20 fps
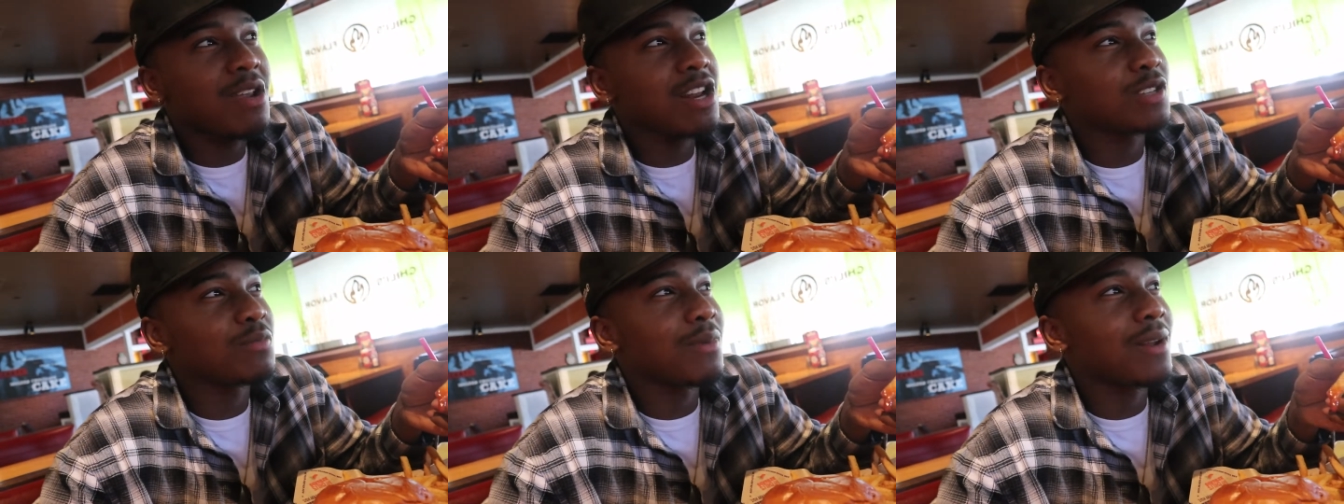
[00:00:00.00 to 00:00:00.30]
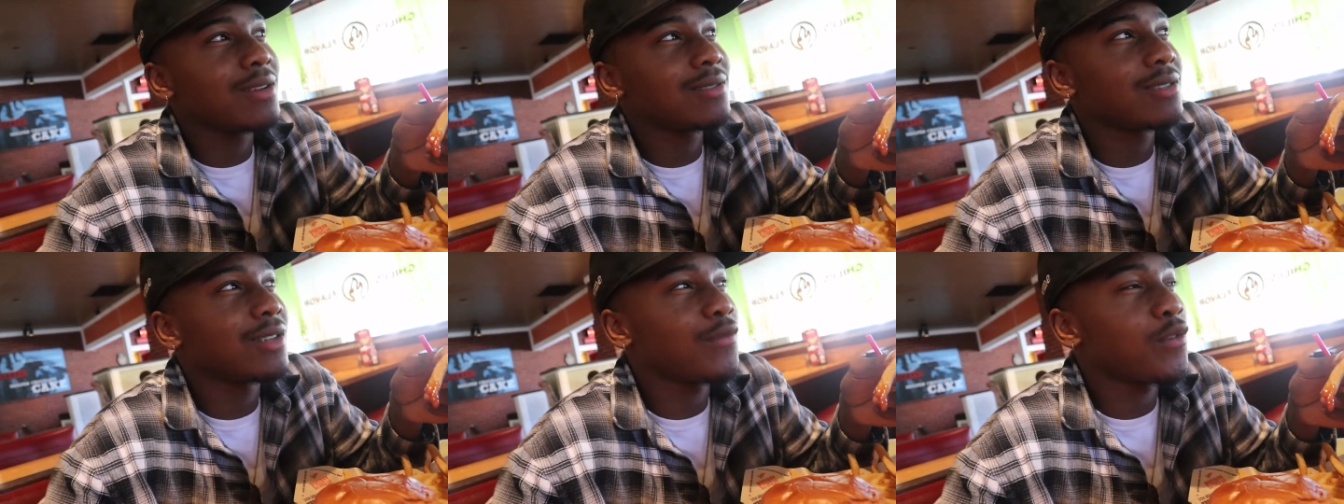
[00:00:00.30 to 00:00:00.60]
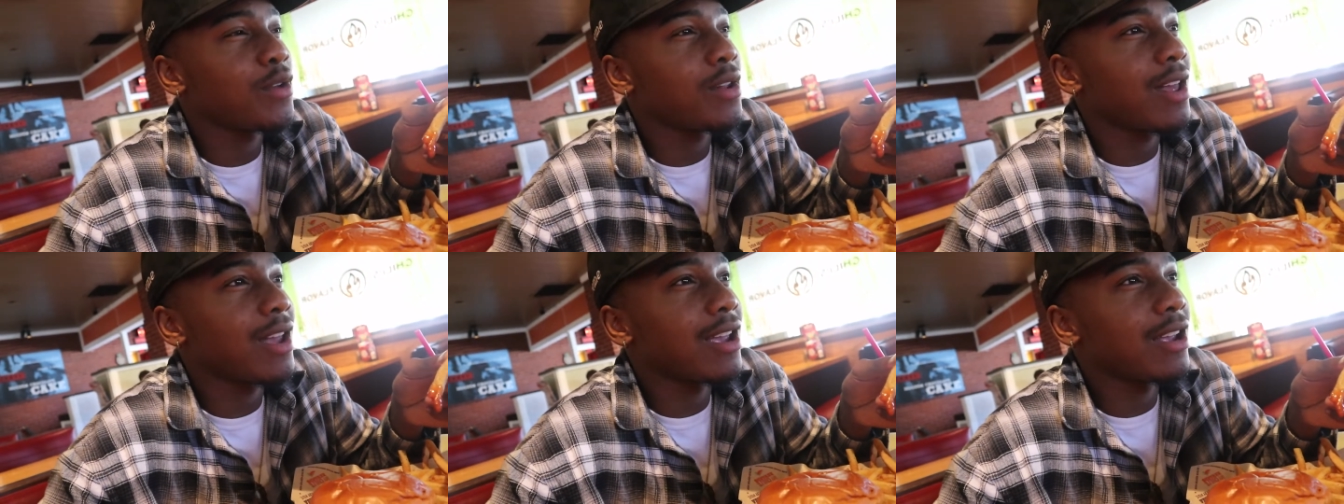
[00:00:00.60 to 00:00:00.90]
minutes, but that shit
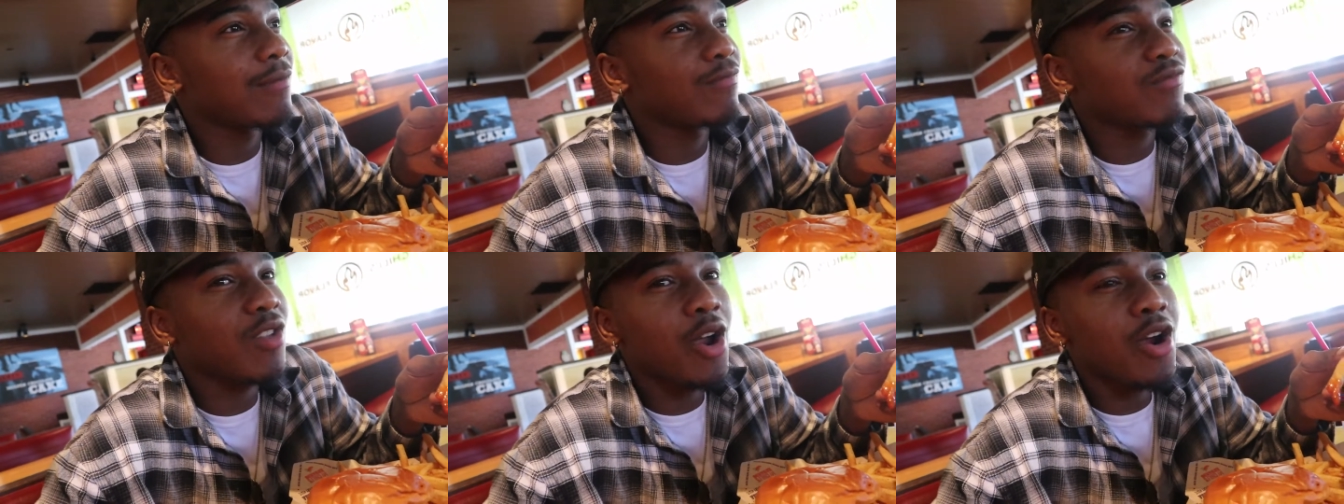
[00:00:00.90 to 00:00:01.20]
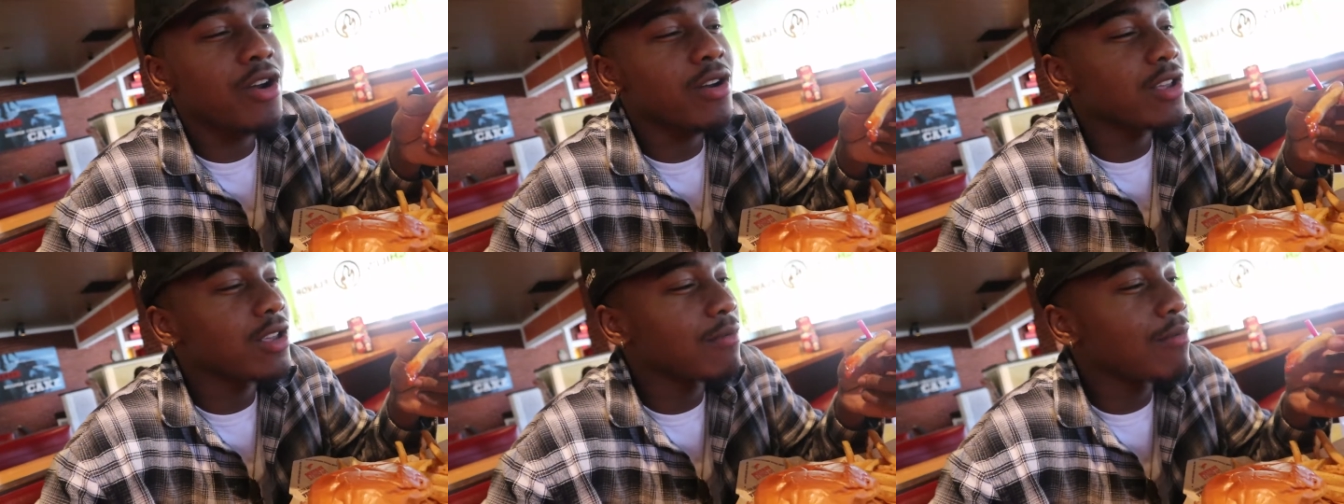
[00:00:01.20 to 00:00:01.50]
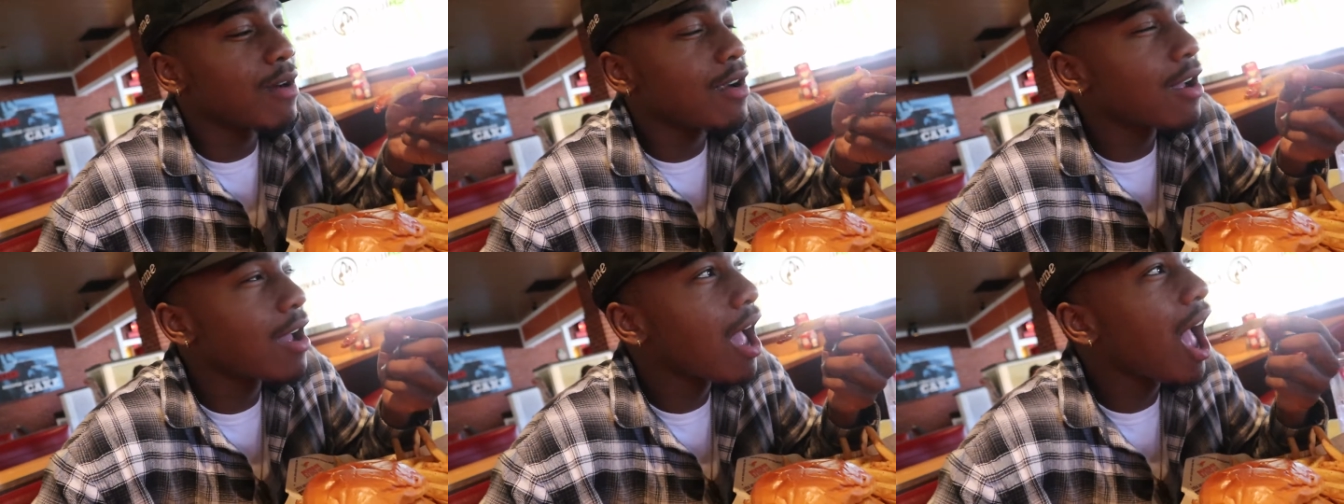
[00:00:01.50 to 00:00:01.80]
feel like thirty,
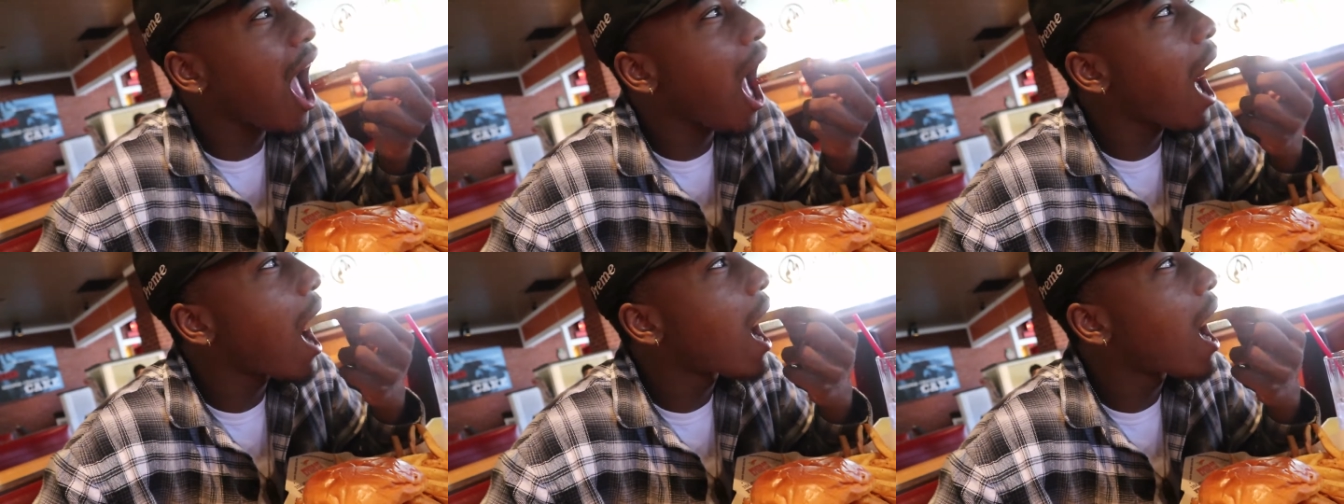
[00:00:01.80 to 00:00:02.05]
bro.